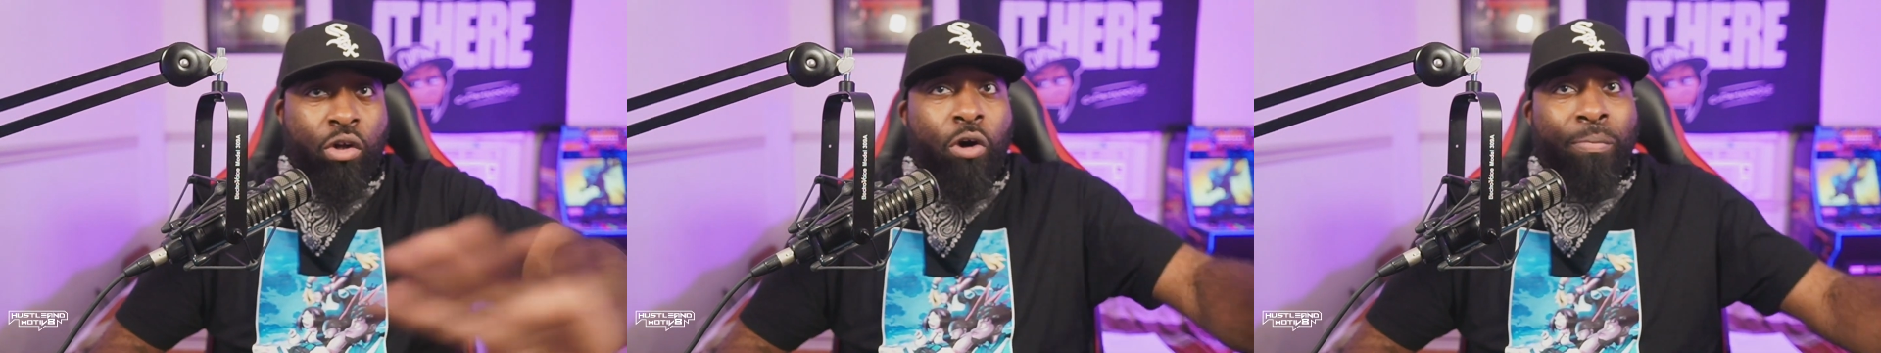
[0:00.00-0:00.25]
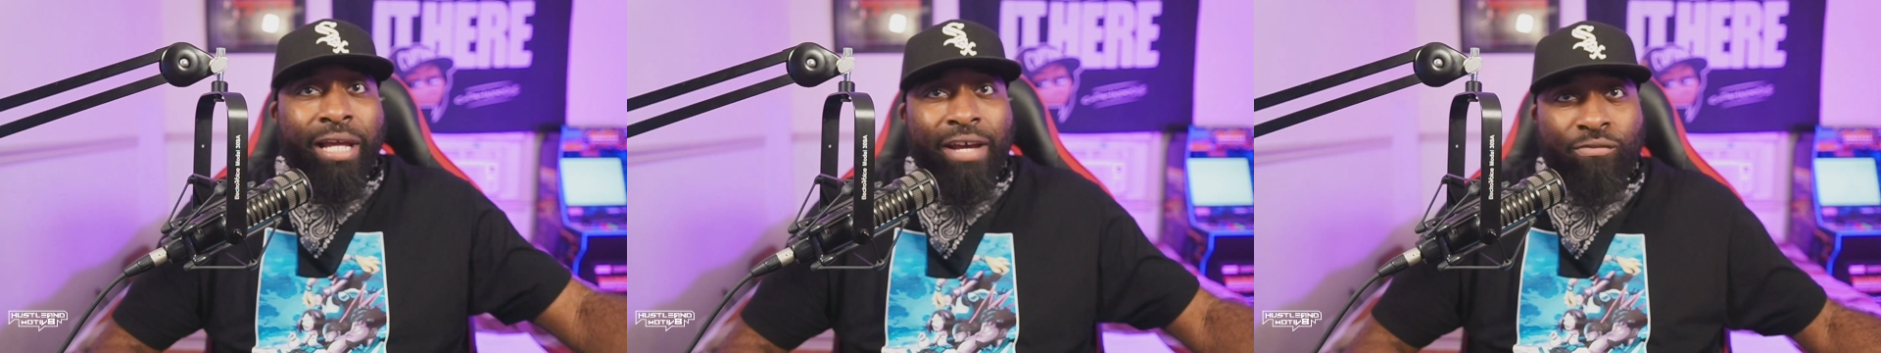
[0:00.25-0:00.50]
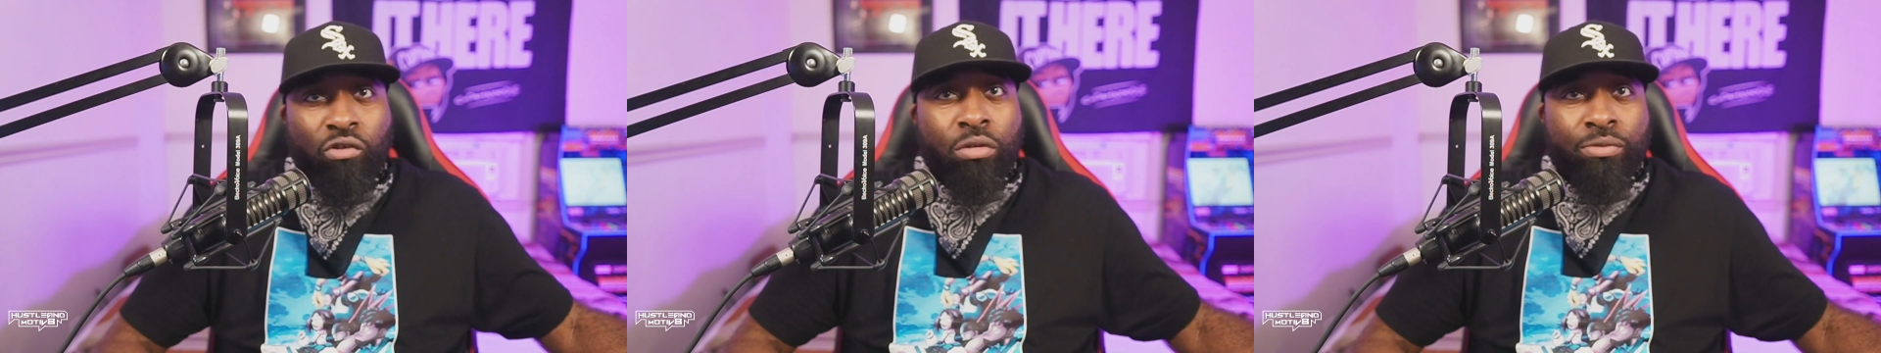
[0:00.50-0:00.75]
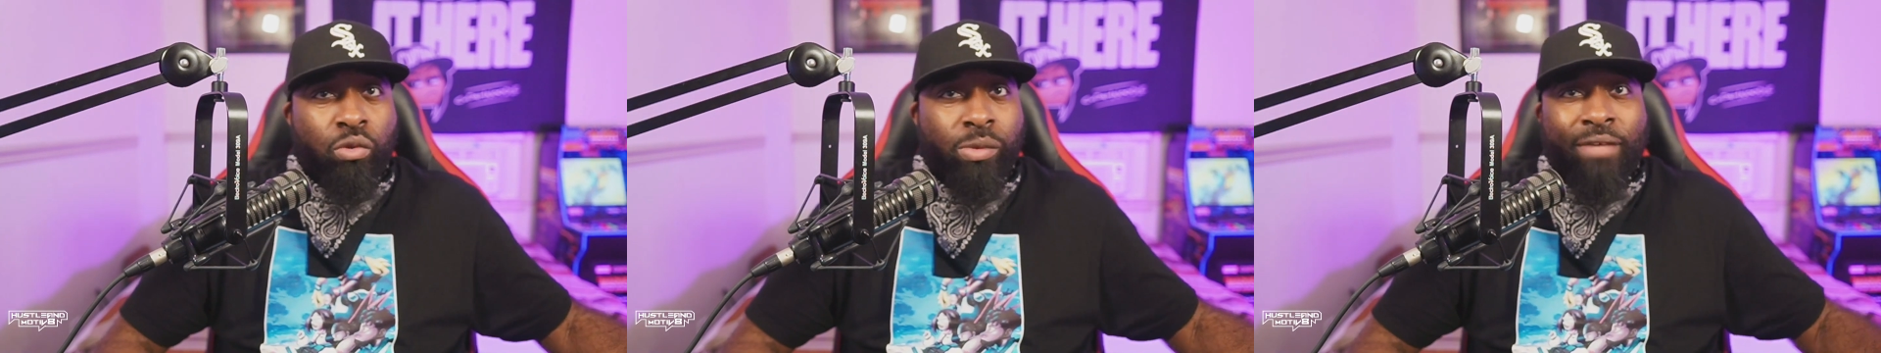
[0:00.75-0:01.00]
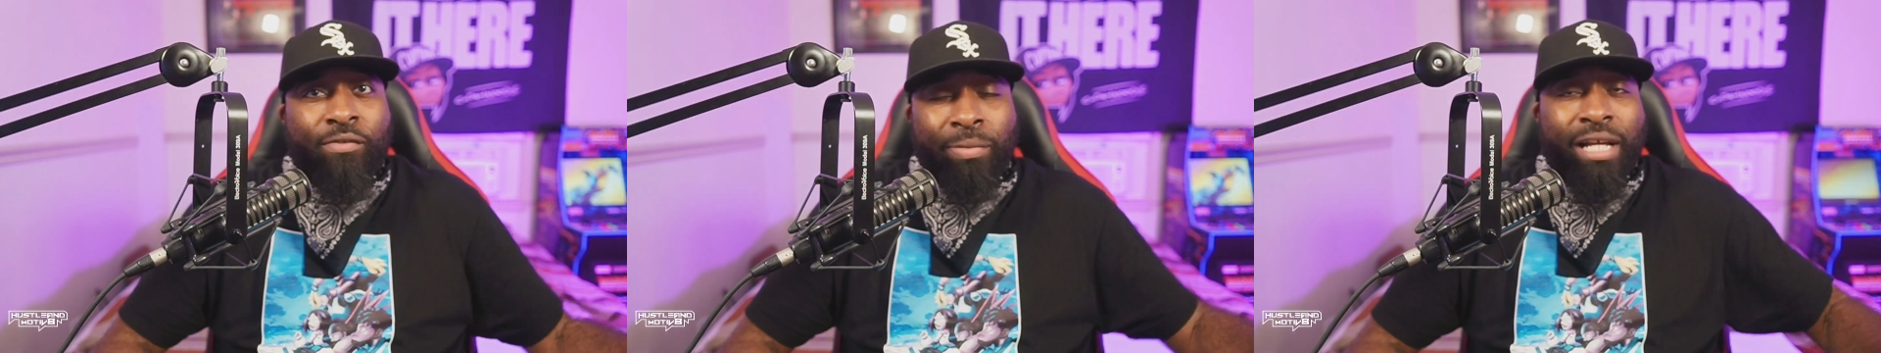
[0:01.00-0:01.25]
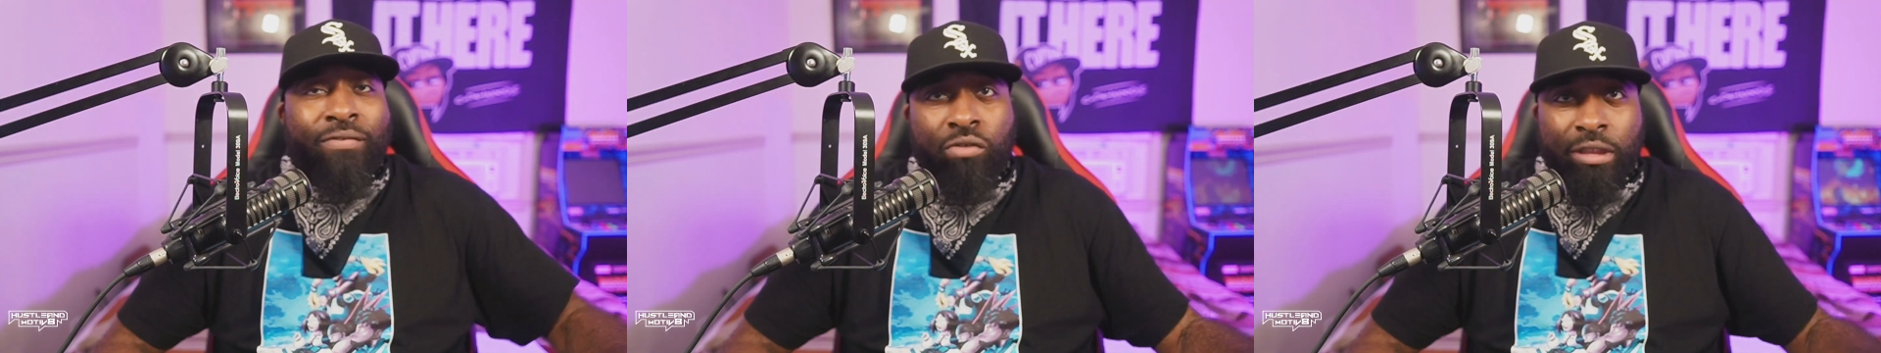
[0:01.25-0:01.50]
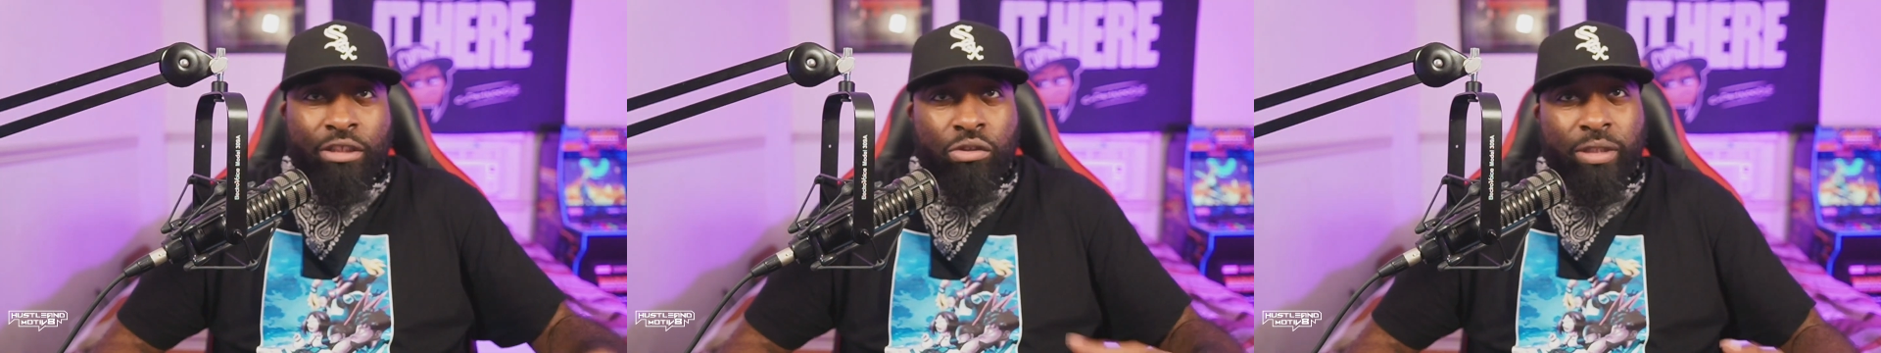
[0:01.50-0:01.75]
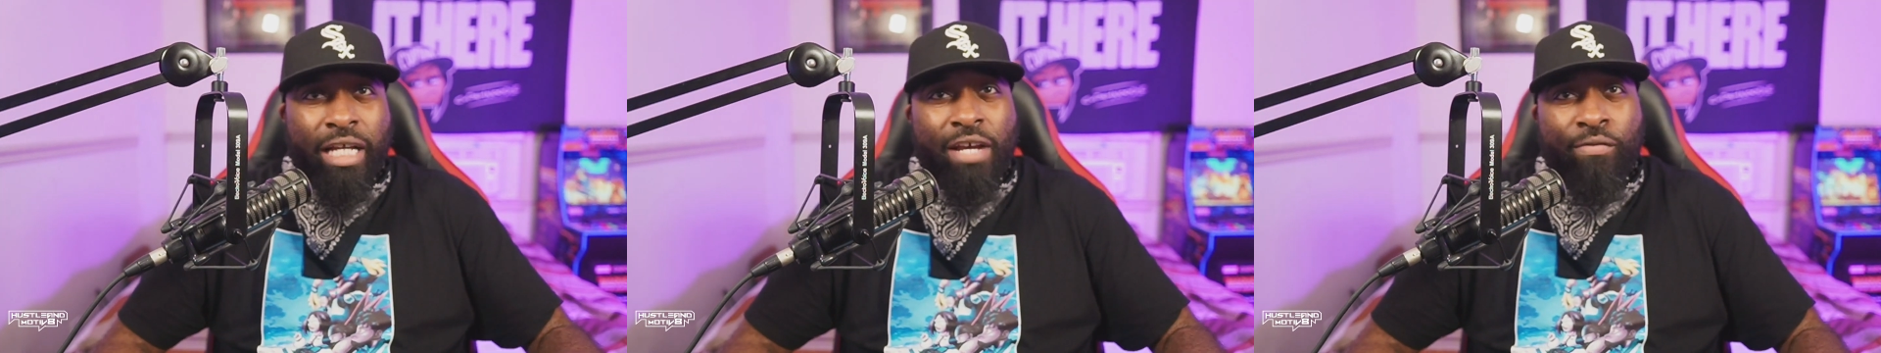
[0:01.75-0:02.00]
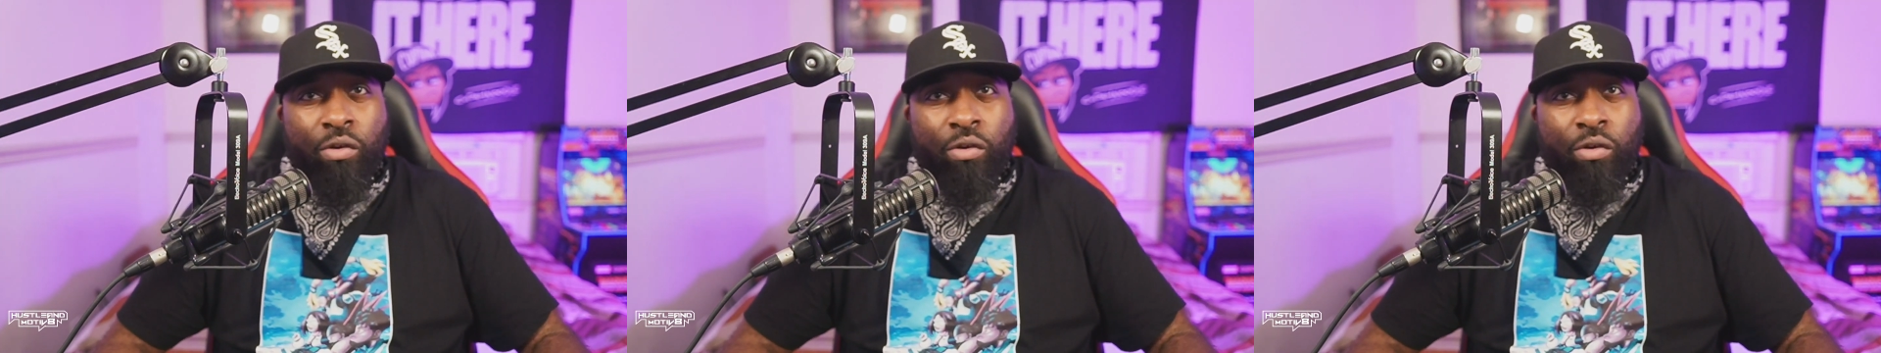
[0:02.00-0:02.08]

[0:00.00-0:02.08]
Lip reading: platforms or whatever platforms I choose to have it on.